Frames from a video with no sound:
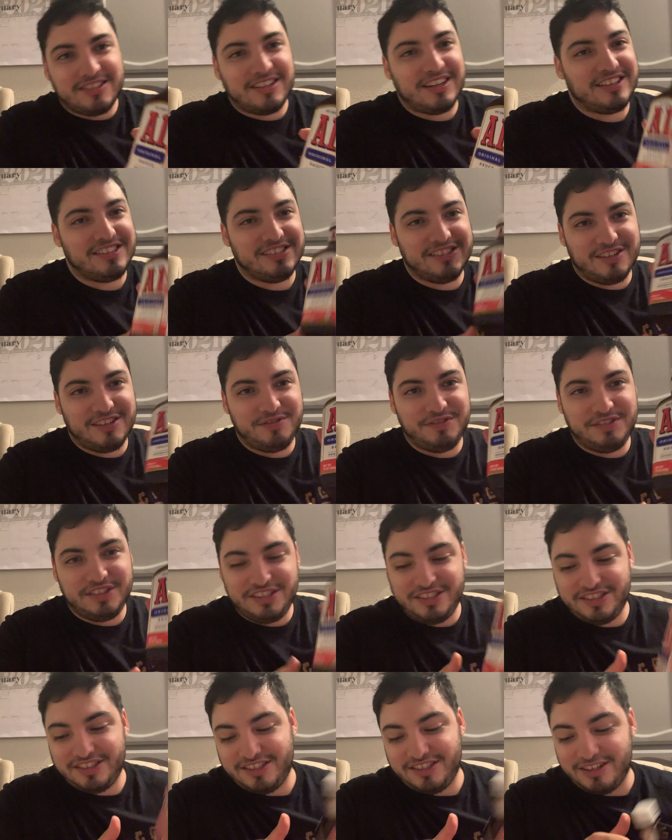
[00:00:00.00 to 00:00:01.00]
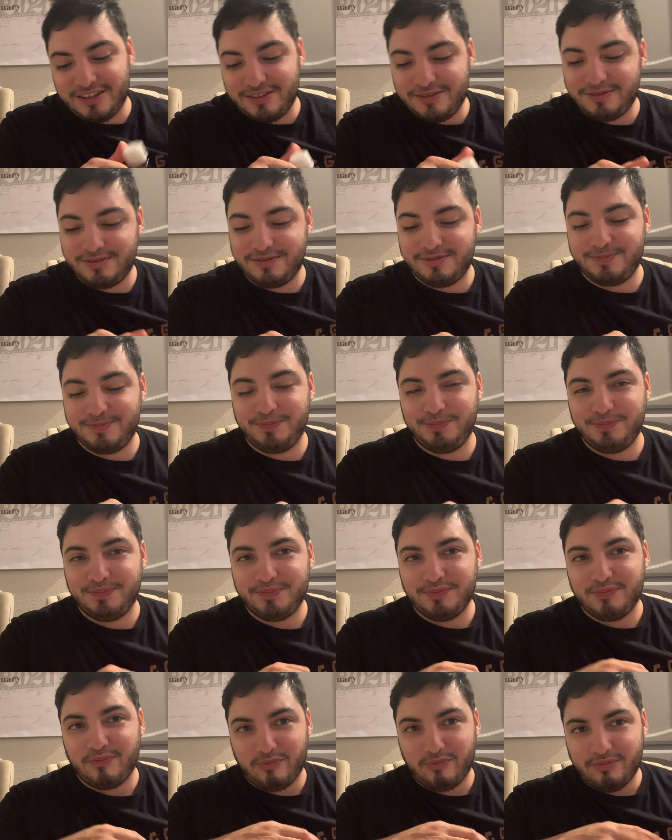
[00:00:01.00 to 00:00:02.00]
I love this stuff.
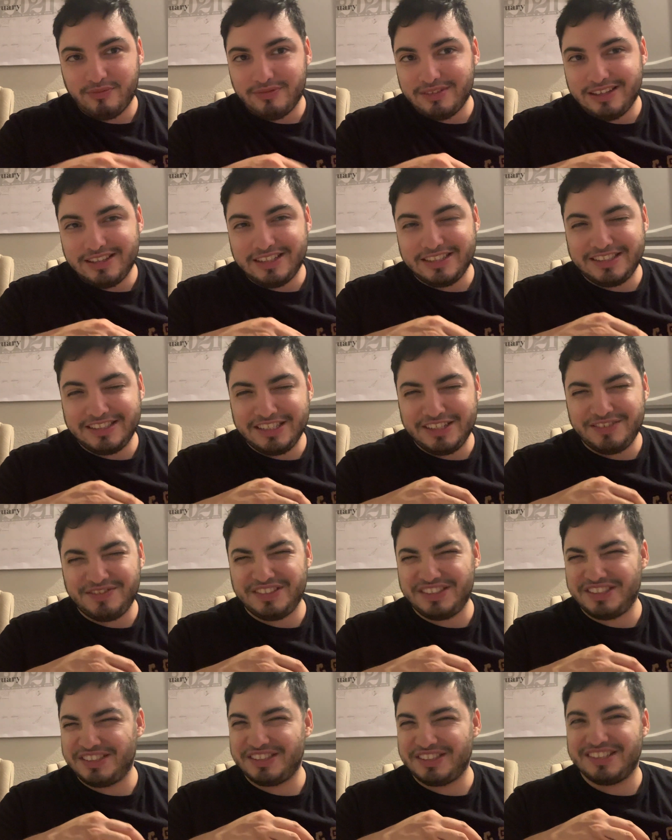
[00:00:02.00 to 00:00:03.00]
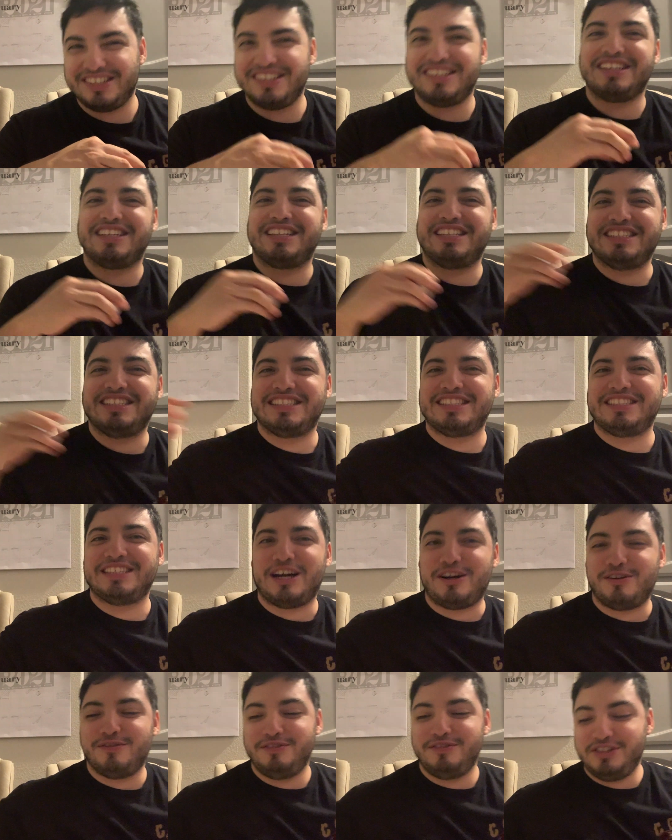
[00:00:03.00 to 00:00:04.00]
Let's see if this can
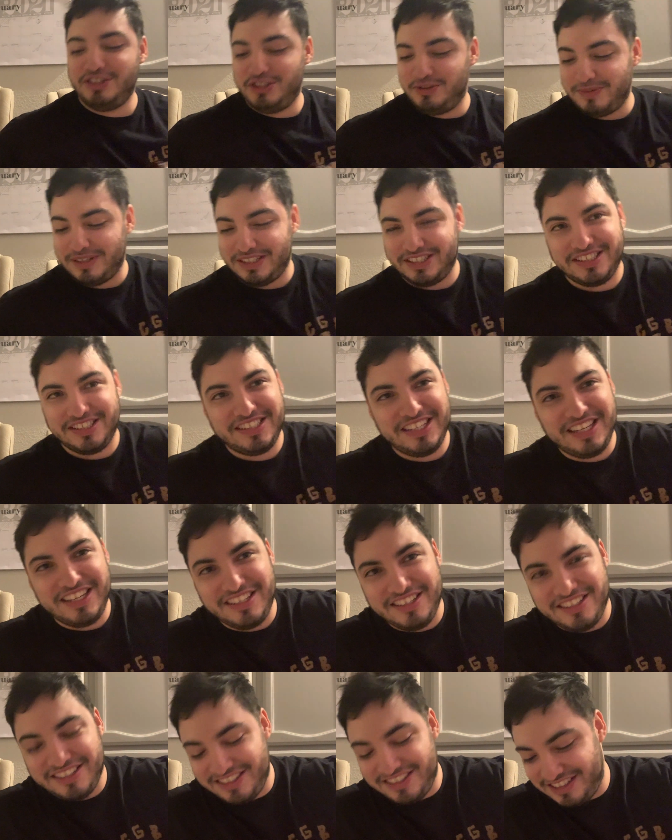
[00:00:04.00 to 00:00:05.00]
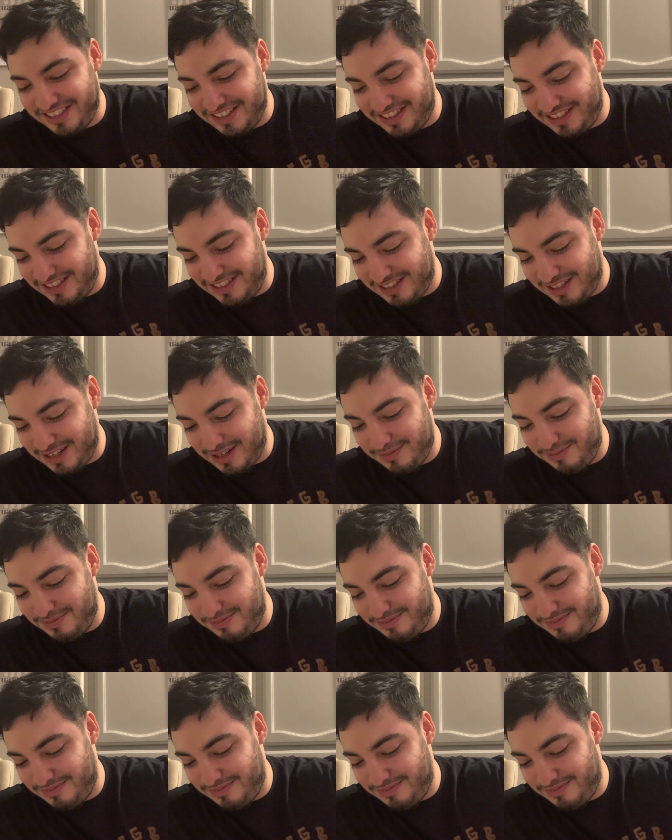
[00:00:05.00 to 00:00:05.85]
salvage my steak, because I'm